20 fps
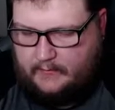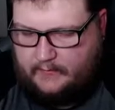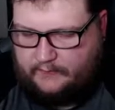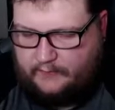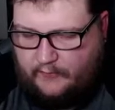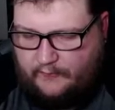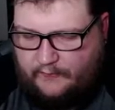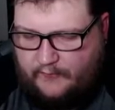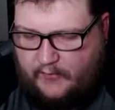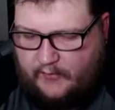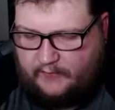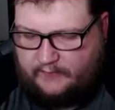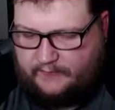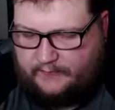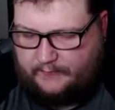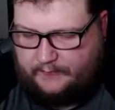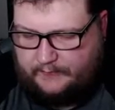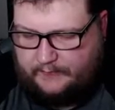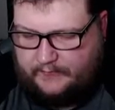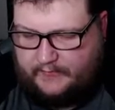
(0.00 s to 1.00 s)
So far, it's
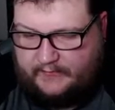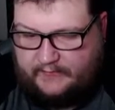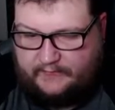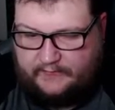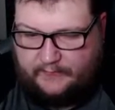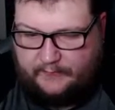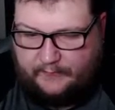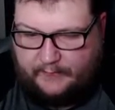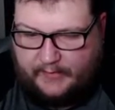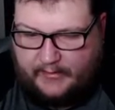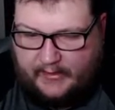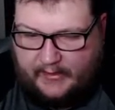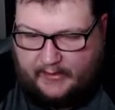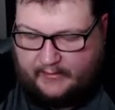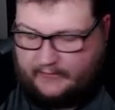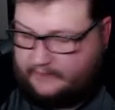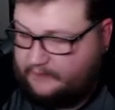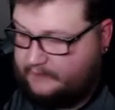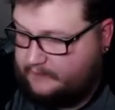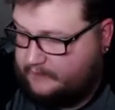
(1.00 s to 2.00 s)
a decent
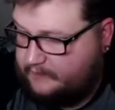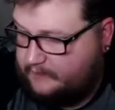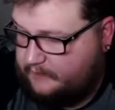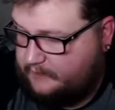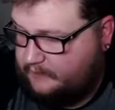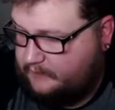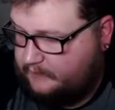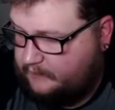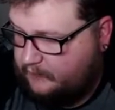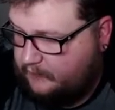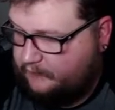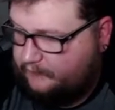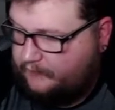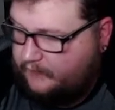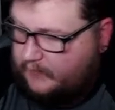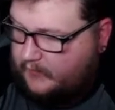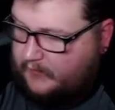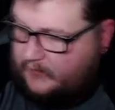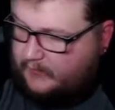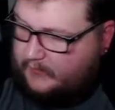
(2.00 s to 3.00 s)
box. So
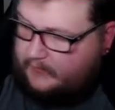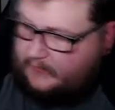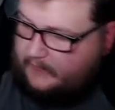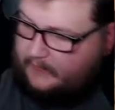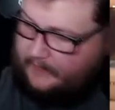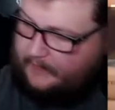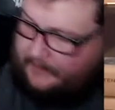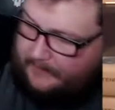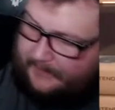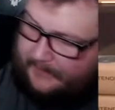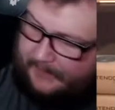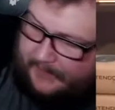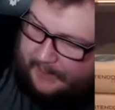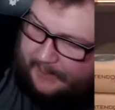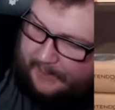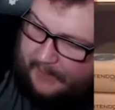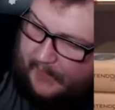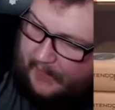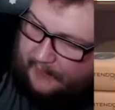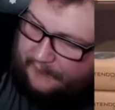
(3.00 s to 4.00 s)
far,
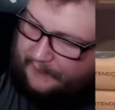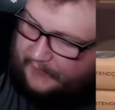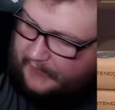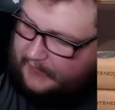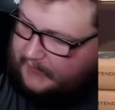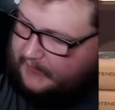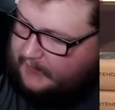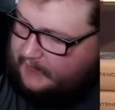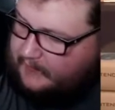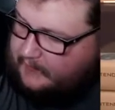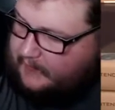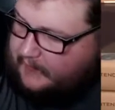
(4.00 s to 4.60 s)
nothing